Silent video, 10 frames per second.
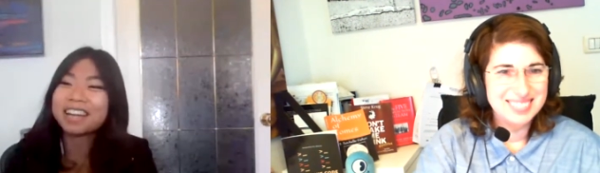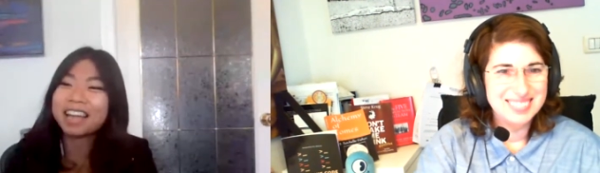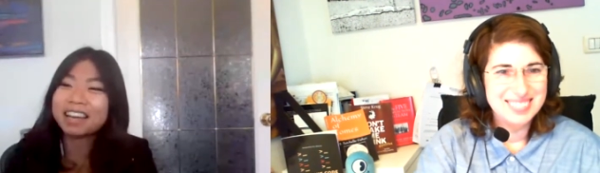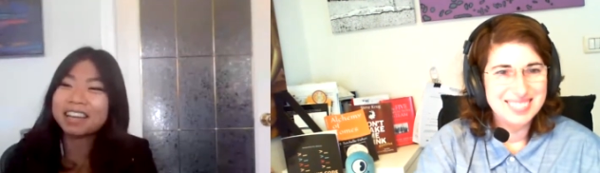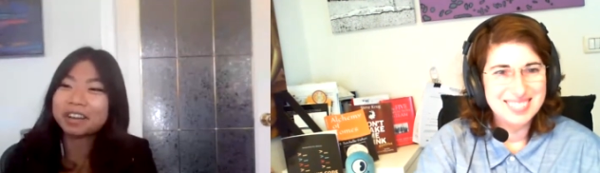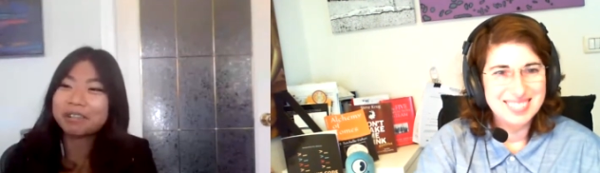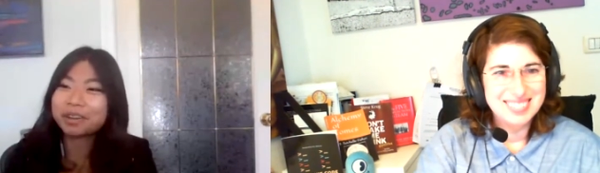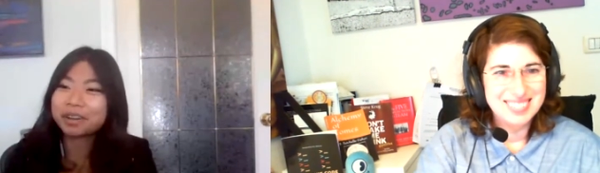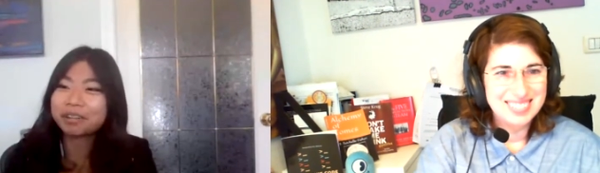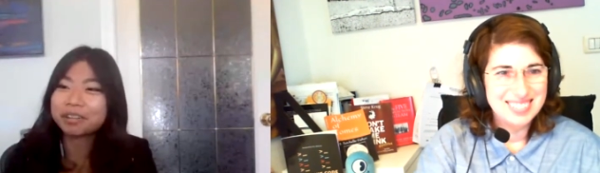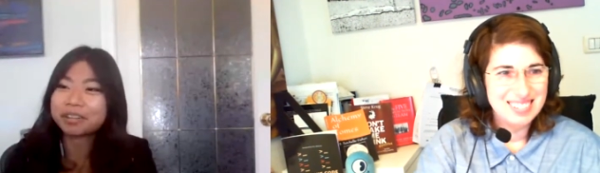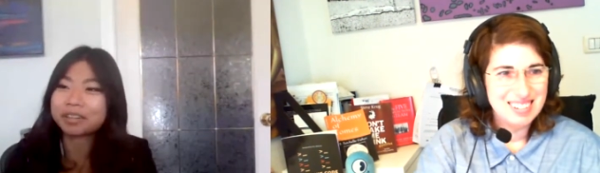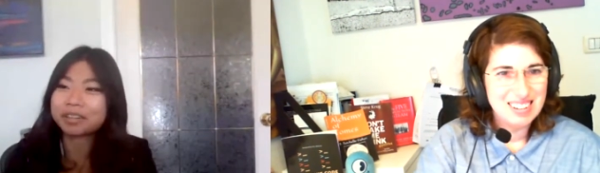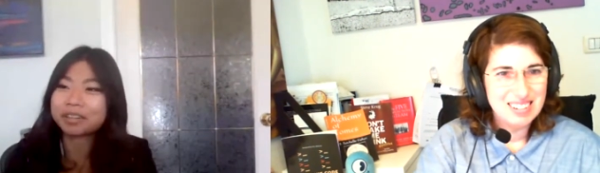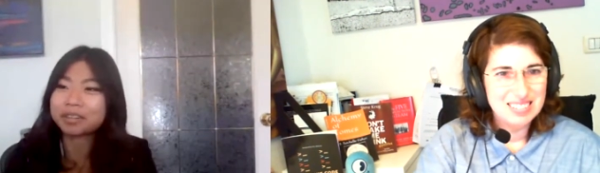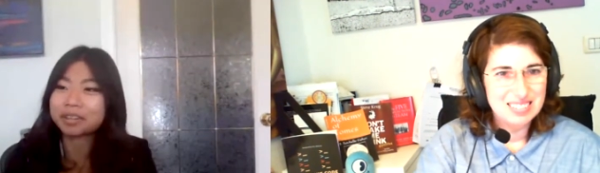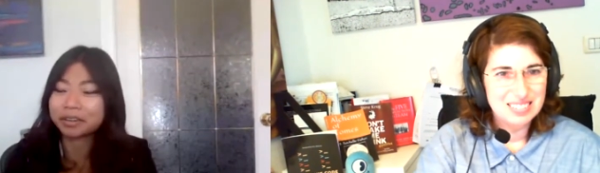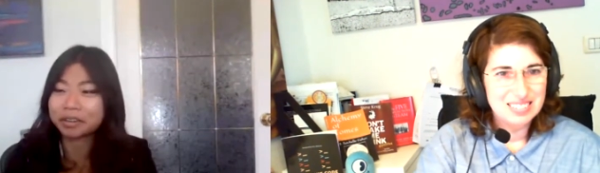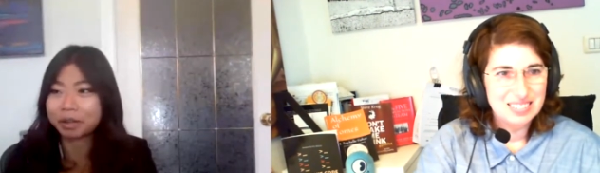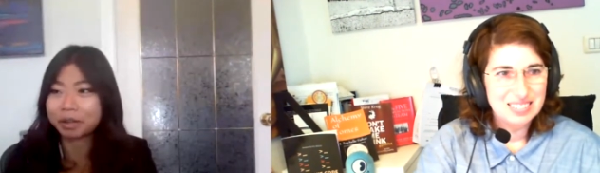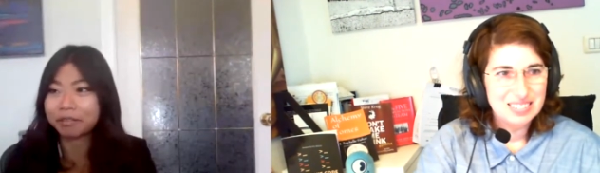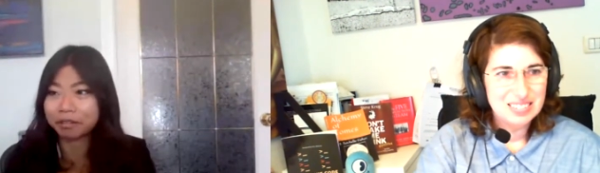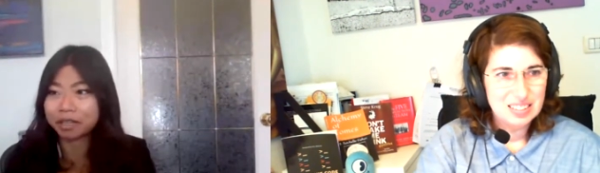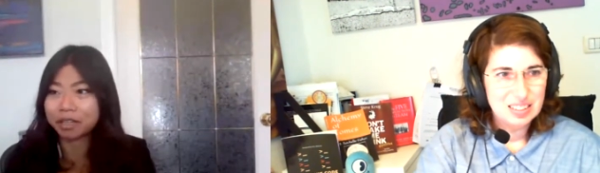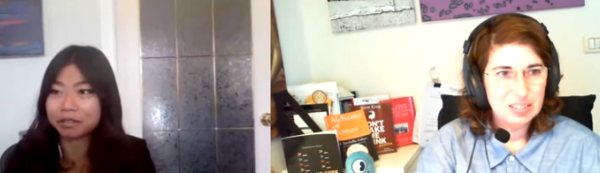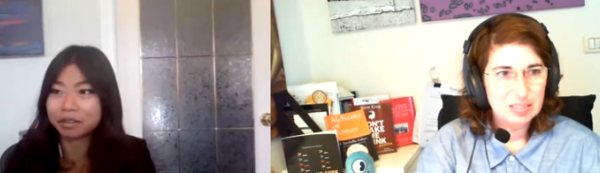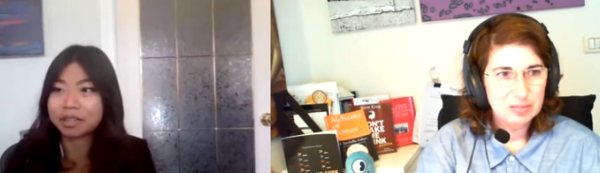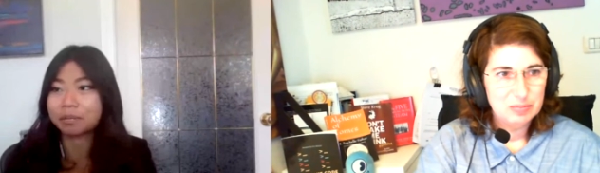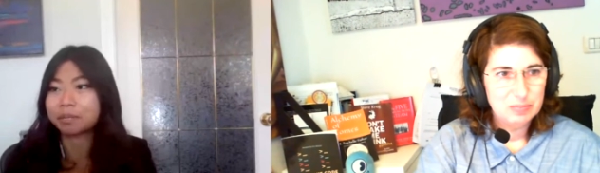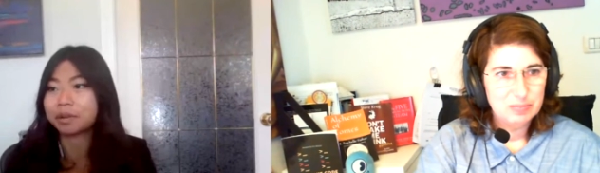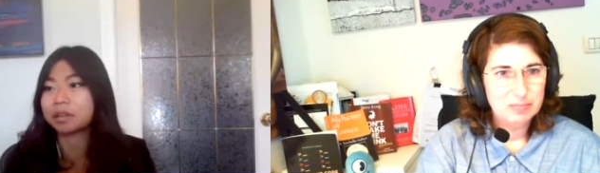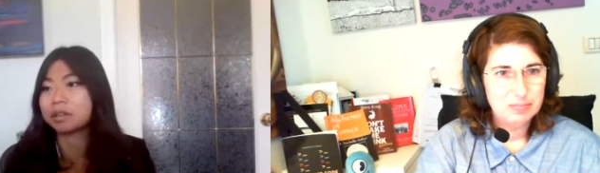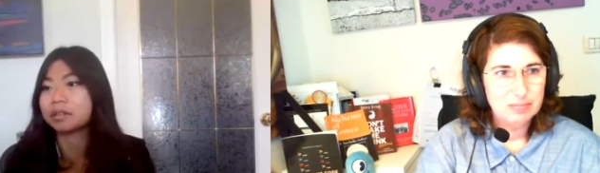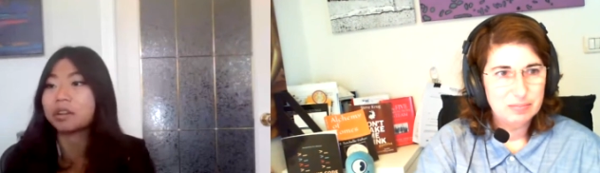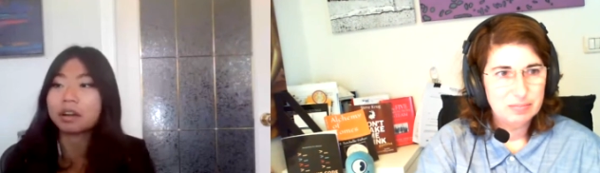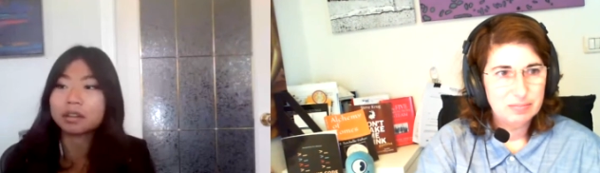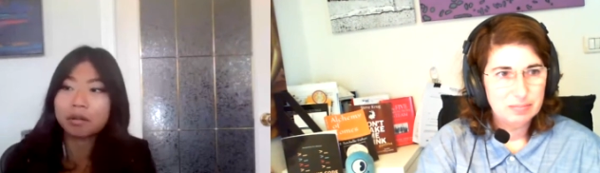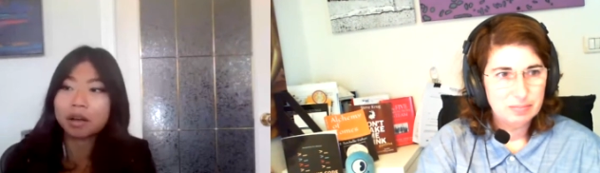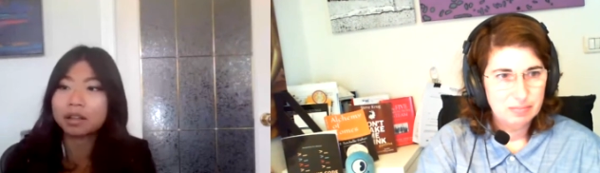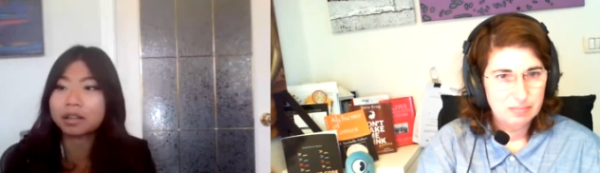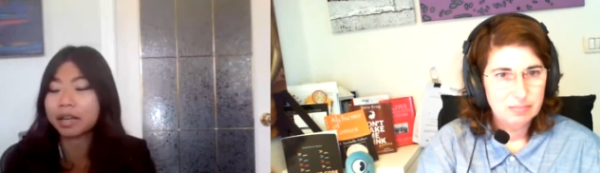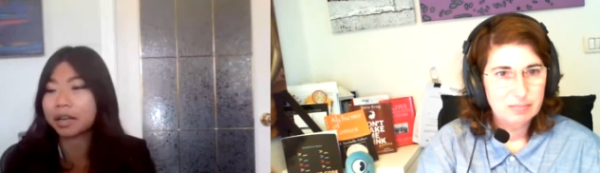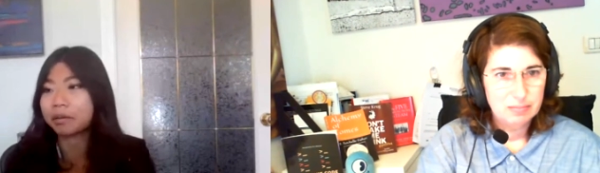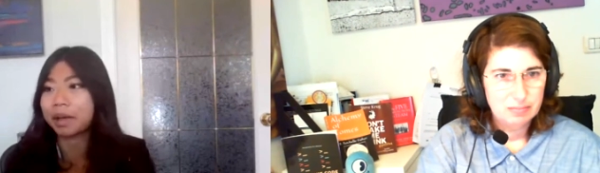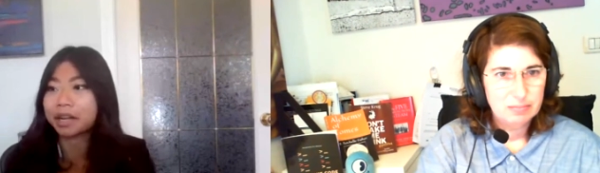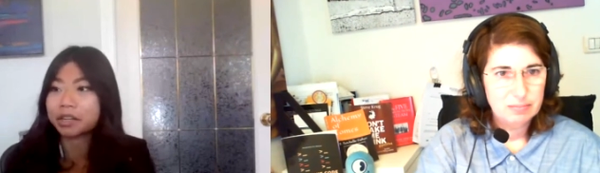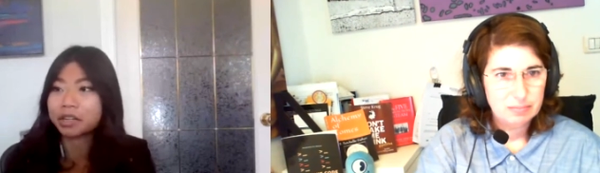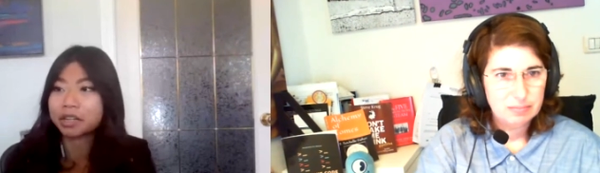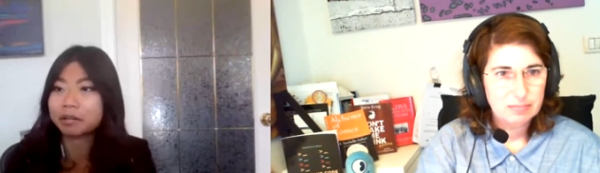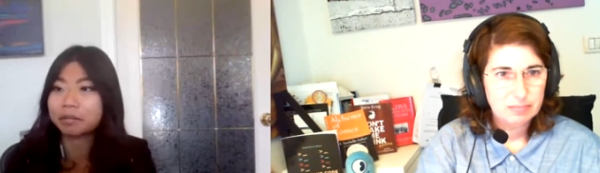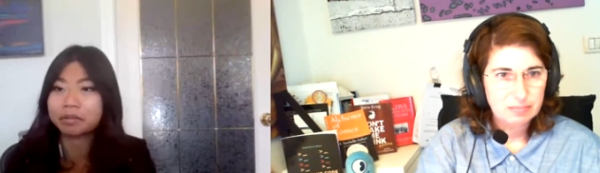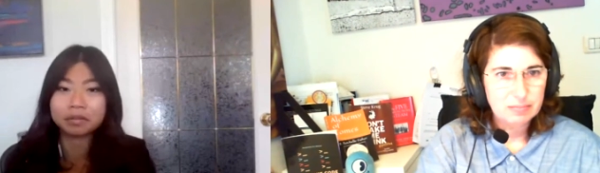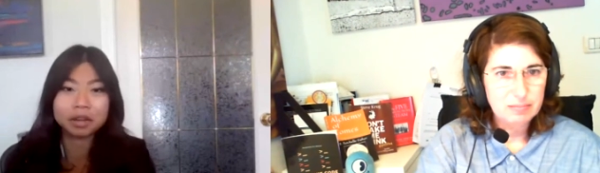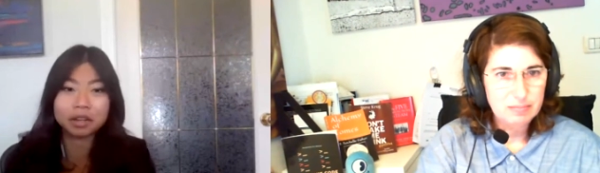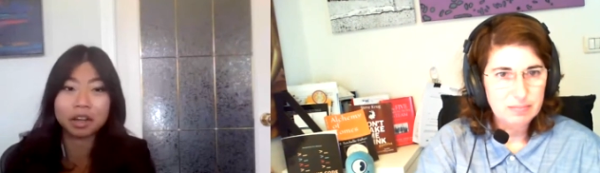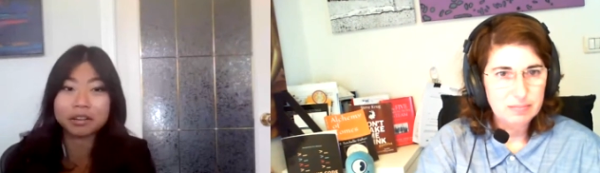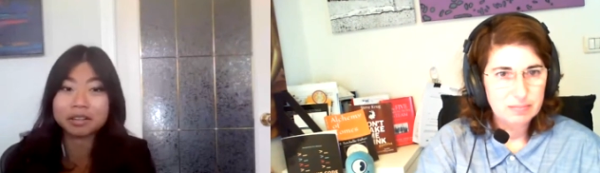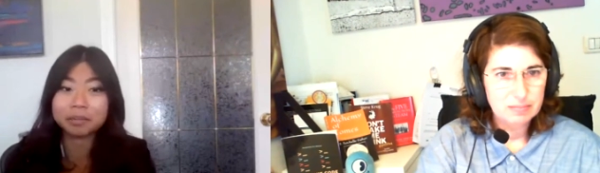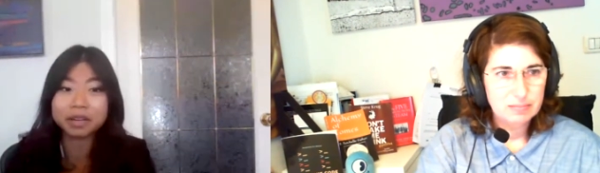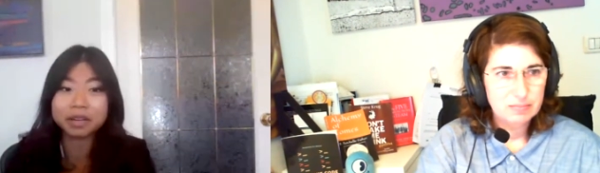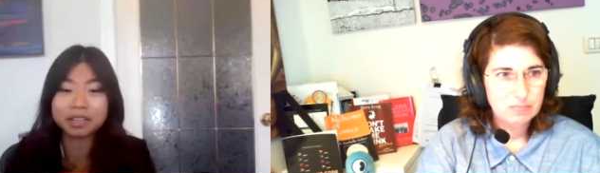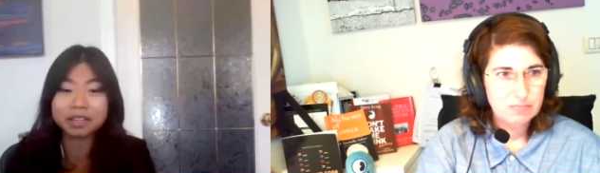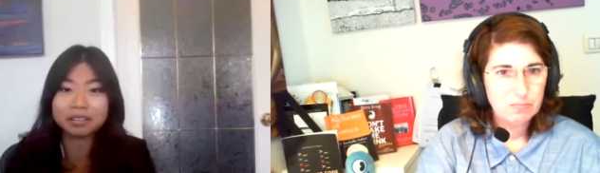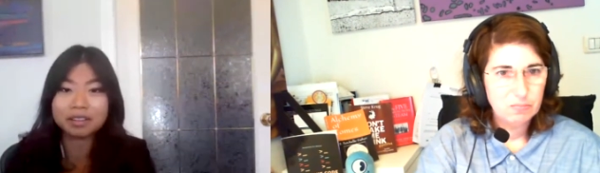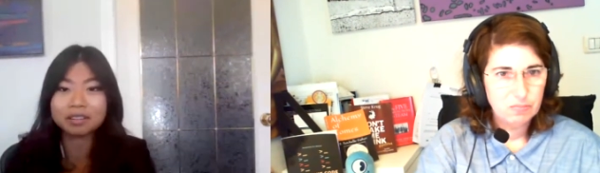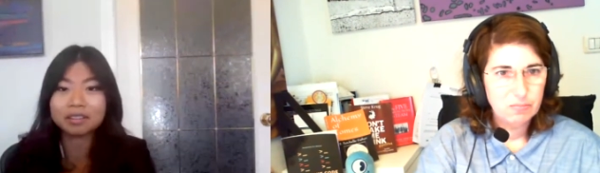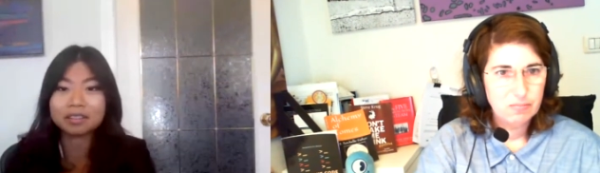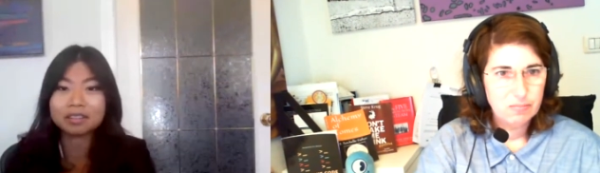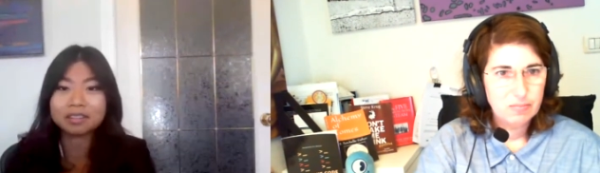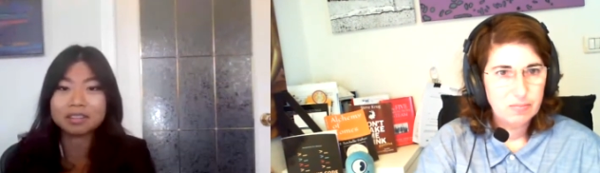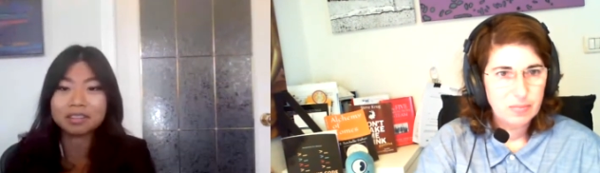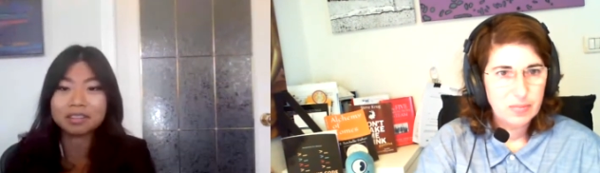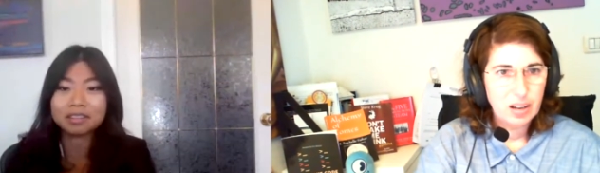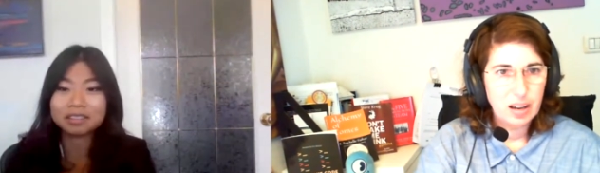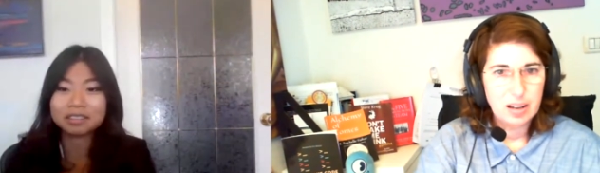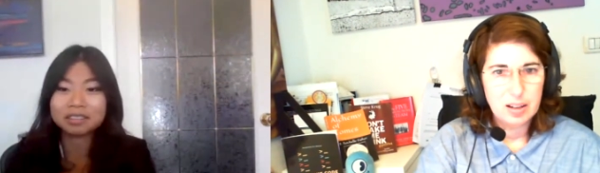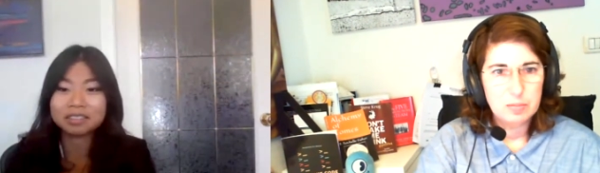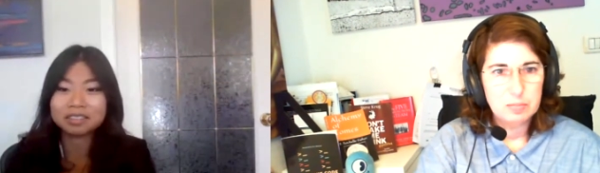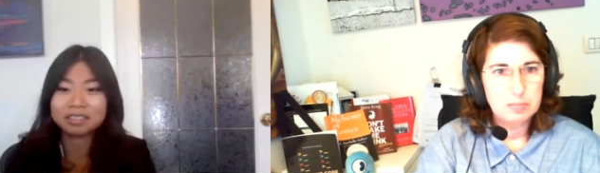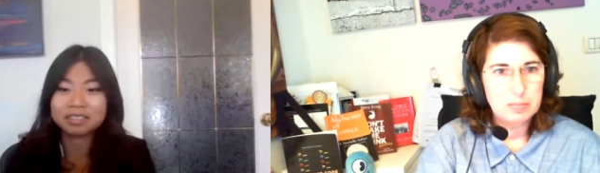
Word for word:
Speaker 1: Did any of your concerns turn out to be founded? For example, docs quality or managing a lot of submissions?
Speaker 2: Um,